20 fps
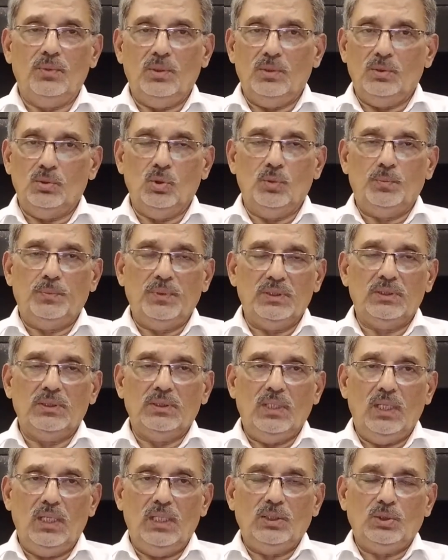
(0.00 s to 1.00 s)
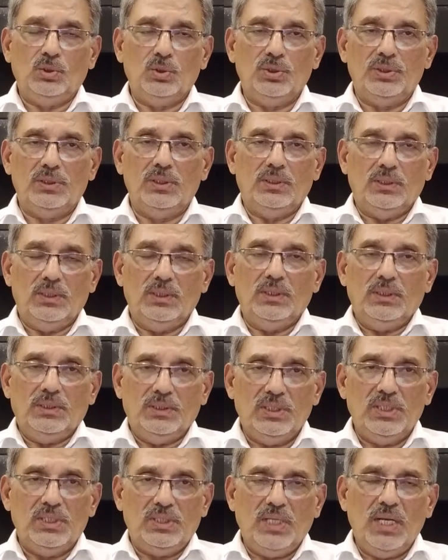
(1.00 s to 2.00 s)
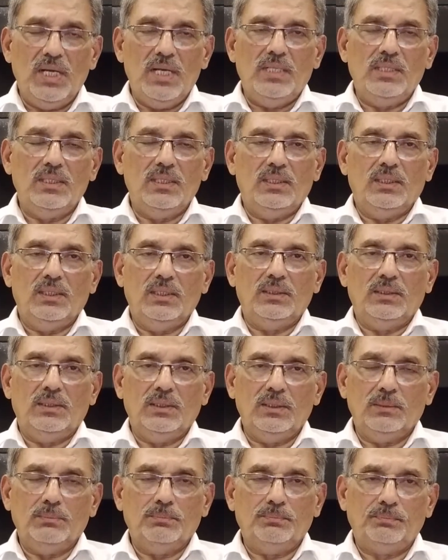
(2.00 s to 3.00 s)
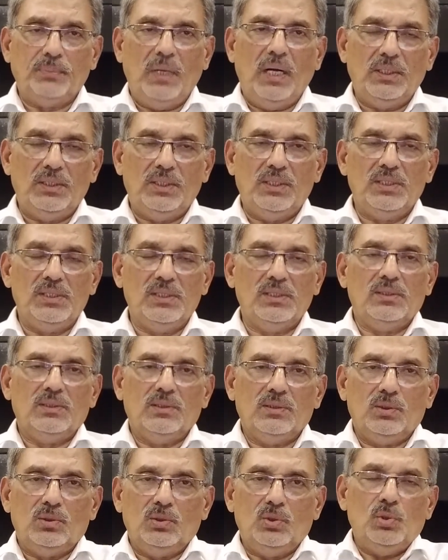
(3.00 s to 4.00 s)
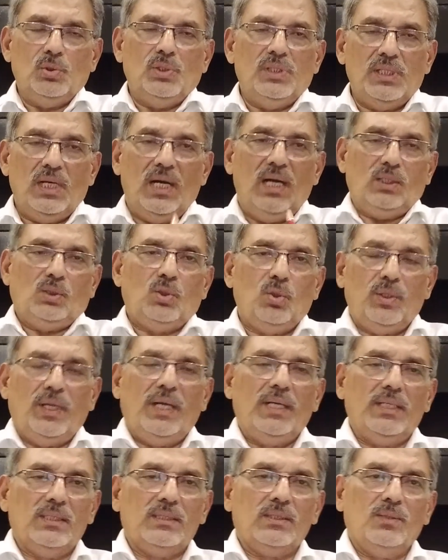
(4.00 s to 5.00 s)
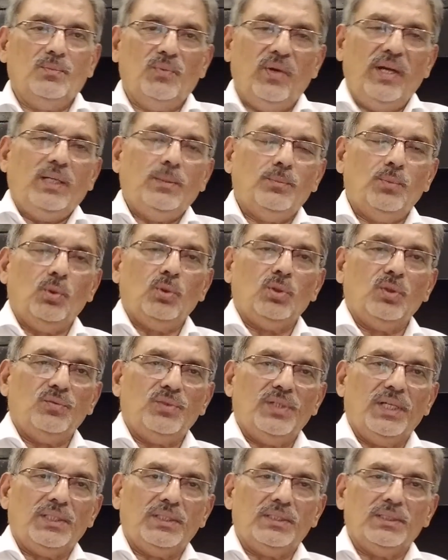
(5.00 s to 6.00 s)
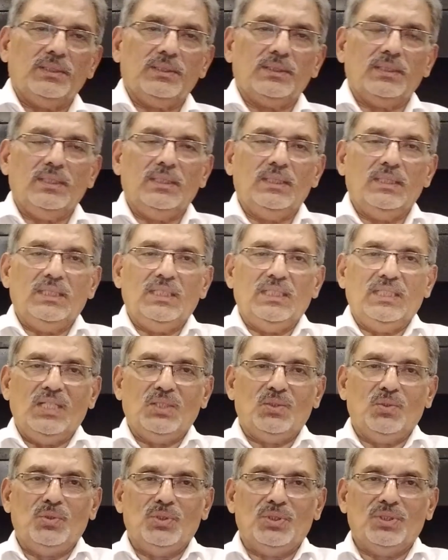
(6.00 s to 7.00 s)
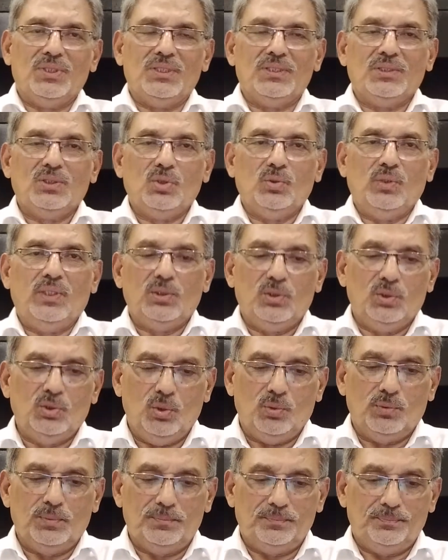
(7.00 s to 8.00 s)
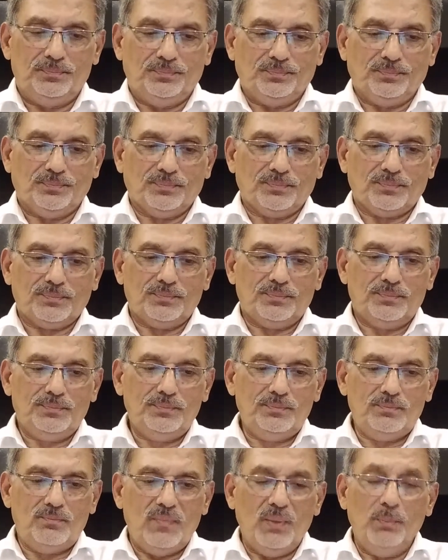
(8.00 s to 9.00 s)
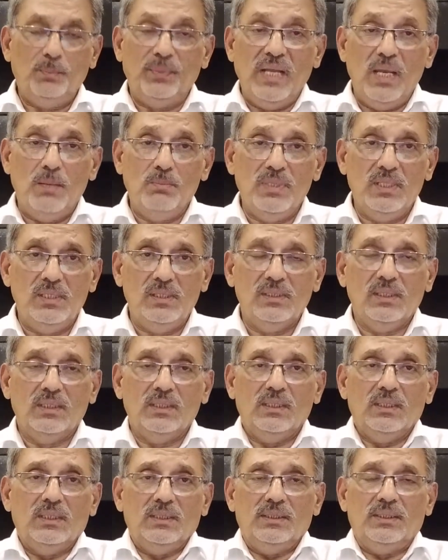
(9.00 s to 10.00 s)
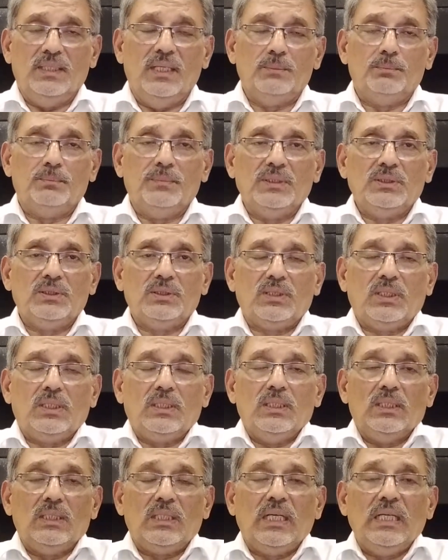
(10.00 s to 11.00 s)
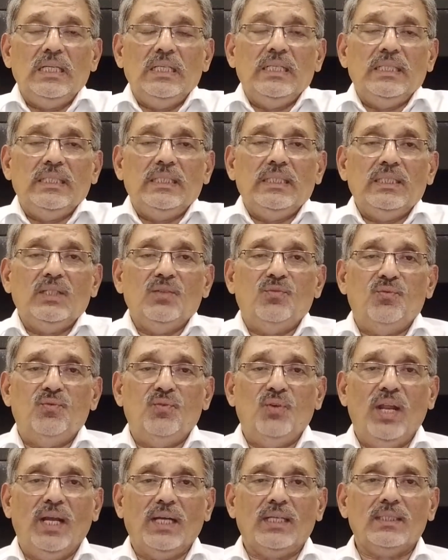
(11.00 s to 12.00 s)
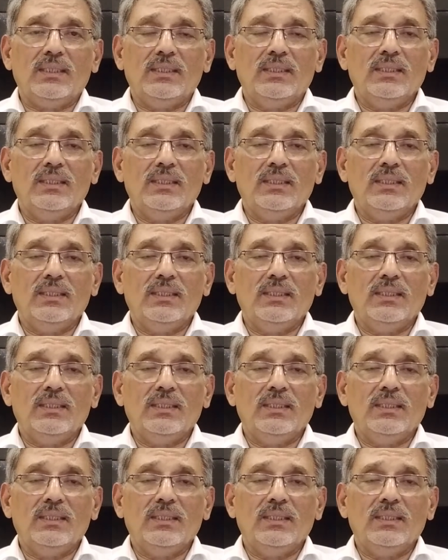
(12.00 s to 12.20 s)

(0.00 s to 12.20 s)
should be also detailed in the parties duly authorized by board of directors resolution, so and so. Preamble that must clearly reflect